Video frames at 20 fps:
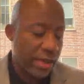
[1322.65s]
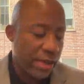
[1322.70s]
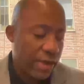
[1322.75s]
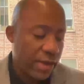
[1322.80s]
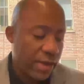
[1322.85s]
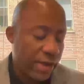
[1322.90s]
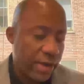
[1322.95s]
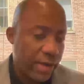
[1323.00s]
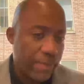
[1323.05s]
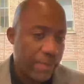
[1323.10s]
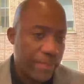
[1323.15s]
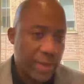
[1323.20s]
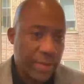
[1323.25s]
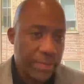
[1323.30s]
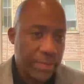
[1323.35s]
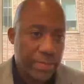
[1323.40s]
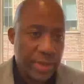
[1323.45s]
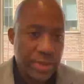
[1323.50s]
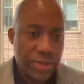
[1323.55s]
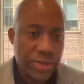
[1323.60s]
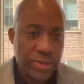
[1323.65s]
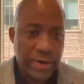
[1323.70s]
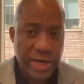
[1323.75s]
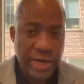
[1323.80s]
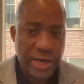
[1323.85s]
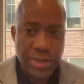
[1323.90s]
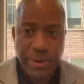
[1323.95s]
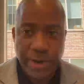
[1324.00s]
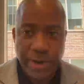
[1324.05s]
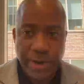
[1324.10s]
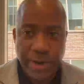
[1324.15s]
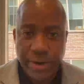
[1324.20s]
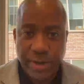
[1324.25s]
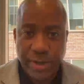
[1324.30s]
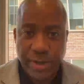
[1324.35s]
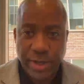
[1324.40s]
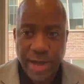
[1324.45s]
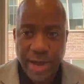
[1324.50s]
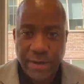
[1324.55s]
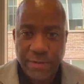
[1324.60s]
uh, been transparent in a
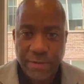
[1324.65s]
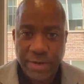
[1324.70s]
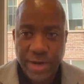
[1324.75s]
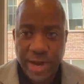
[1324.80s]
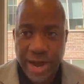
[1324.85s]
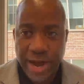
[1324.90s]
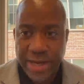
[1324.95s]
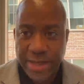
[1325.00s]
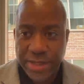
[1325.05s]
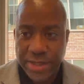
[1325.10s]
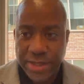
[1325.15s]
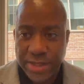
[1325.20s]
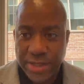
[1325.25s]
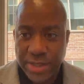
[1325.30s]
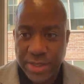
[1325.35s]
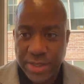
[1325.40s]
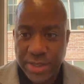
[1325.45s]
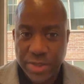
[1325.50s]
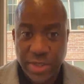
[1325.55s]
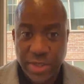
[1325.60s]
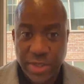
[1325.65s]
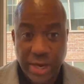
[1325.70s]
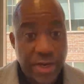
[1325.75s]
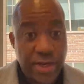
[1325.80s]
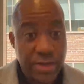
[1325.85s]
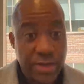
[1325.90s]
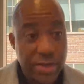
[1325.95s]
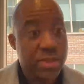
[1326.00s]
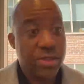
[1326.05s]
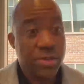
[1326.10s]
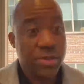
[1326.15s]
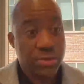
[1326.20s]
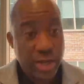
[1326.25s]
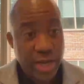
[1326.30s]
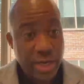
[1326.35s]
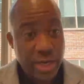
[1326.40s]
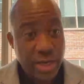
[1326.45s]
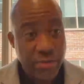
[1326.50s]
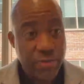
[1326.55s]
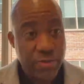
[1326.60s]
lot of the guidance and understanding this. So
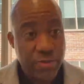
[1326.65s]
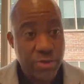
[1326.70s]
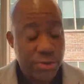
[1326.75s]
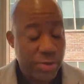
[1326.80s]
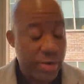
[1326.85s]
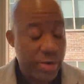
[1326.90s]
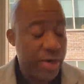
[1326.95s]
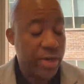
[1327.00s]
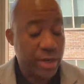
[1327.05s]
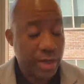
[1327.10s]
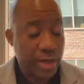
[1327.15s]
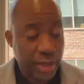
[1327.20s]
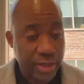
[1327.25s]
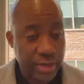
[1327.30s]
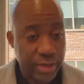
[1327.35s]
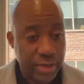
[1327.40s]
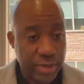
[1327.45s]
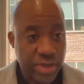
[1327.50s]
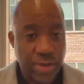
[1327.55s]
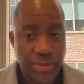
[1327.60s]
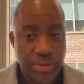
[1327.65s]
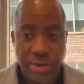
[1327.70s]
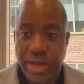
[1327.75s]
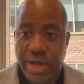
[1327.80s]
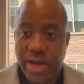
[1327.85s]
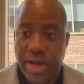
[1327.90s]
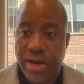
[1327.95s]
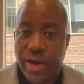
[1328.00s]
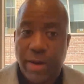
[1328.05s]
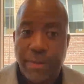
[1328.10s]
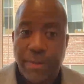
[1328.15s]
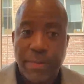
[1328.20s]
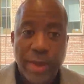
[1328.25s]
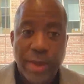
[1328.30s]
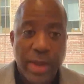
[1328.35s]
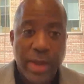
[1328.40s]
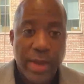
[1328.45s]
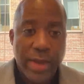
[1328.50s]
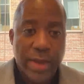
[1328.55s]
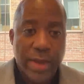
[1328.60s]
thank you for joining and clearing some of that up.
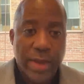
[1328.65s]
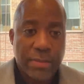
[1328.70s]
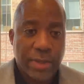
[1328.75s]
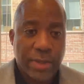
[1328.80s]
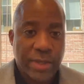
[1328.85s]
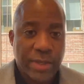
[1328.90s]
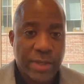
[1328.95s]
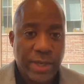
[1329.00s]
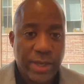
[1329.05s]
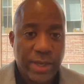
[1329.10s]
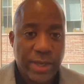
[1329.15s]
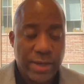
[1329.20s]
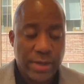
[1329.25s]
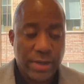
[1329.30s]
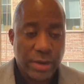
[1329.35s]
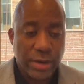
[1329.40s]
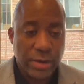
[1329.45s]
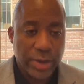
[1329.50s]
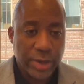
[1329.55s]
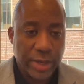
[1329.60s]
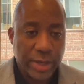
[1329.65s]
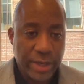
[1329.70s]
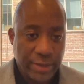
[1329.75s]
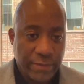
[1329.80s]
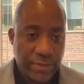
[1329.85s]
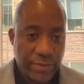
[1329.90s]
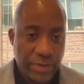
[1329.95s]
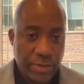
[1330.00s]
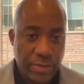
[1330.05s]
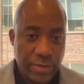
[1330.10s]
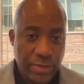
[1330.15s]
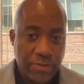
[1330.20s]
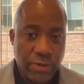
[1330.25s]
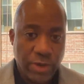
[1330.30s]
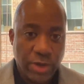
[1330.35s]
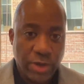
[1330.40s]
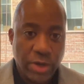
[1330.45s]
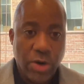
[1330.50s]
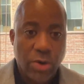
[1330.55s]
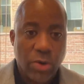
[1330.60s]
But again, you know, again, if the if the
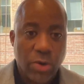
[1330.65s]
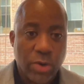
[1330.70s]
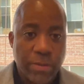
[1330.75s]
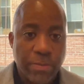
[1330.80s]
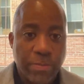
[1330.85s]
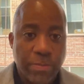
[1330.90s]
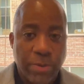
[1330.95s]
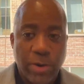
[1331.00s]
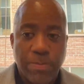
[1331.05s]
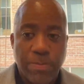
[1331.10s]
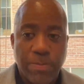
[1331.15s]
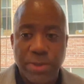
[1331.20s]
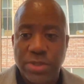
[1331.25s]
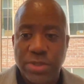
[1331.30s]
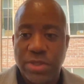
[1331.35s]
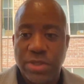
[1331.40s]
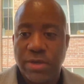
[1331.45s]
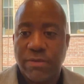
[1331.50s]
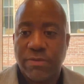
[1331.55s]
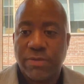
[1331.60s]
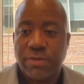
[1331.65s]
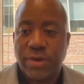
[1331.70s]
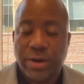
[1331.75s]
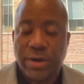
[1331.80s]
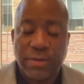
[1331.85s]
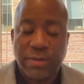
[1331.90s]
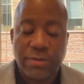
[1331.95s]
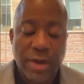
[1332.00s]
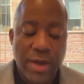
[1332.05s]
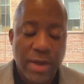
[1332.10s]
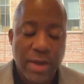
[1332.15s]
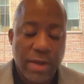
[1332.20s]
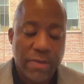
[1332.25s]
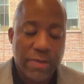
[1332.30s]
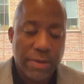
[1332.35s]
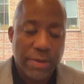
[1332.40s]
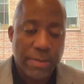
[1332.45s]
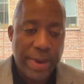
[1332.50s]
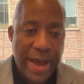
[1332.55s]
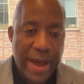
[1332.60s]
goal and purpose of of
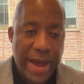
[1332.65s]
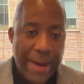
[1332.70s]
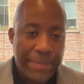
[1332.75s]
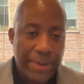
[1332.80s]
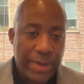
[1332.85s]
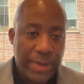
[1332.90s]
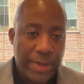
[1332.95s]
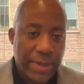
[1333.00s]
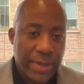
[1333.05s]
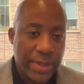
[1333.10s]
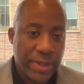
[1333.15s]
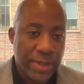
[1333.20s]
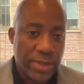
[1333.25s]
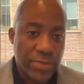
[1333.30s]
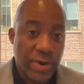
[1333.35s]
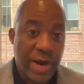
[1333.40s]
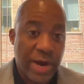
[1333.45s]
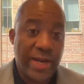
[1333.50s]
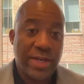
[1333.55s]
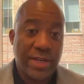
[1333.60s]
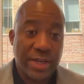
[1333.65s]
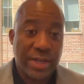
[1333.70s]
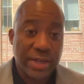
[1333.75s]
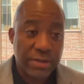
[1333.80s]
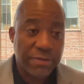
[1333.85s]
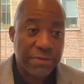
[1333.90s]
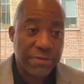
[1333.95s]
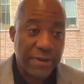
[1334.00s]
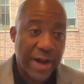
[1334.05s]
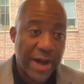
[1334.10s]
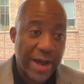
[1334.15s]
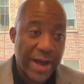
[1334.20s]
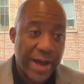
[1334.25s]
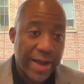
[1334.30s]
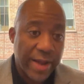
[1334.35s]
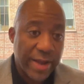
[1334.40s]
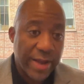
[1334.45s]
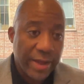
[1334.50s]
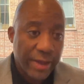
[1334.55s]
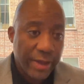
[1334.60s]
the mapping is to identify
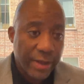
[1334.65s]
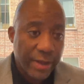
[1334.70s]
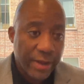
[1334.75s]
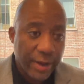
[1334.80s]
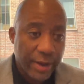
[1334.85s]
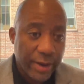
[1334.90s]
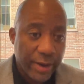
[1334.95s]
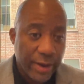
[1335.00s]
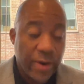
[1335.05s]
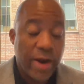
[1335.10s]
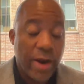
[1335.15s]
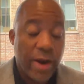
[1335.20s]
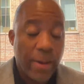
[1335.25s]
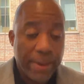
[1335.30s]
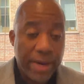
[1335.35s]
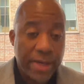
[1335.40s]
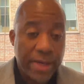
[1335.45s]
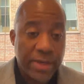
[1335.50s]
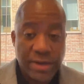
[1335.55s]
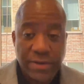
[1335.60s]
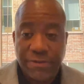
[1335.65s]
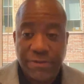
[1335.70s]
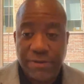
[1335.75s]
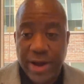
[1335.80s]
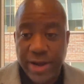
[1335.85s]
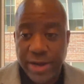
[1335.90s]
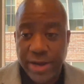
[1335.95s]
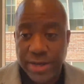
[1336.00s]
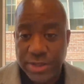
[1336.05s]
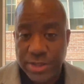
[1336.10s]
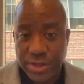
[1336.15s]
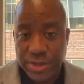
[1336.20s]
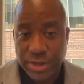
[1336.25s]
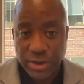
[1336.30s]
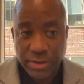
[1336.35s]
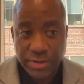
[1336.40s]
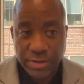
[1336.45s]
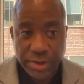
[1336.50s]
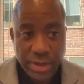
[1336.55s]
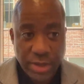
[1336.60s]
uh, or help identify
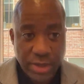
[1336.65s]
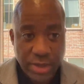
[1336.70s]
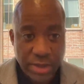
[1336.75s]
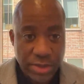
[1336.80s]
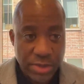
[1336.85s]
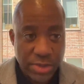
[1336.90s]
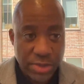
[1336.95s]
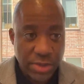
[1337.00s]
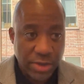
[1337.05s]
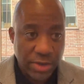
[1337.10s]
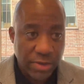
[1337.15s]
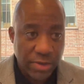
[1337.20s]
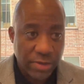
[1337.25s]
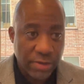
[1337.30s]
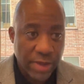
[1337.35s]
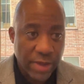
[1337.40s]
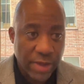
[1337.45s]
unserved and underserved